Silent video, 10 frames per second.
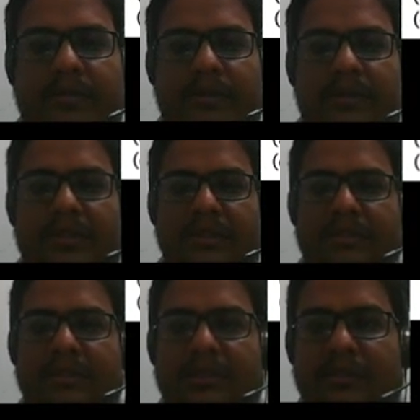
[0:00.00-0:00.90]
Since
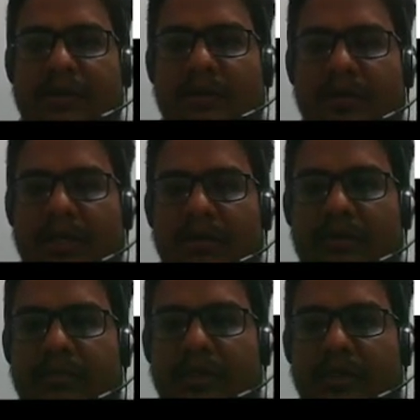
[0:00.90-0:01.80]
this value cannot
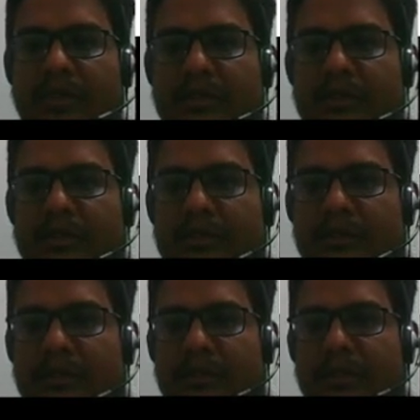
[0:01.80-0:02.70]
be
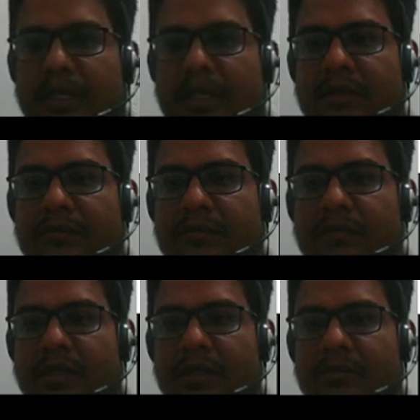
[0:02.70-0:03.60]
negative,
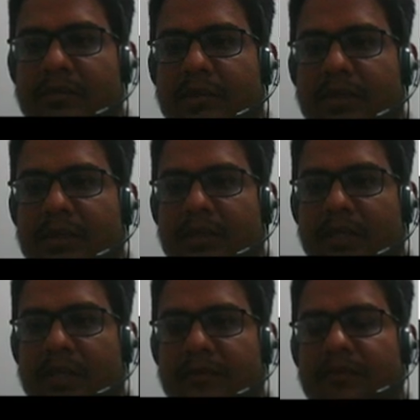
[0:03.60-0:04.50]
can't be
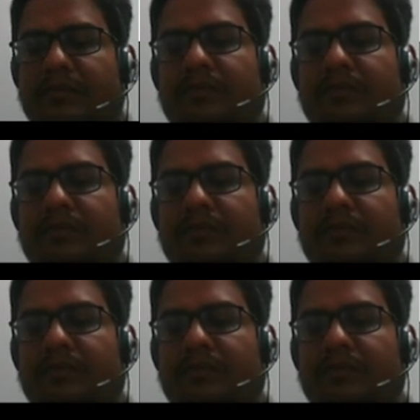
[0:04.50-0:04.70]
negative.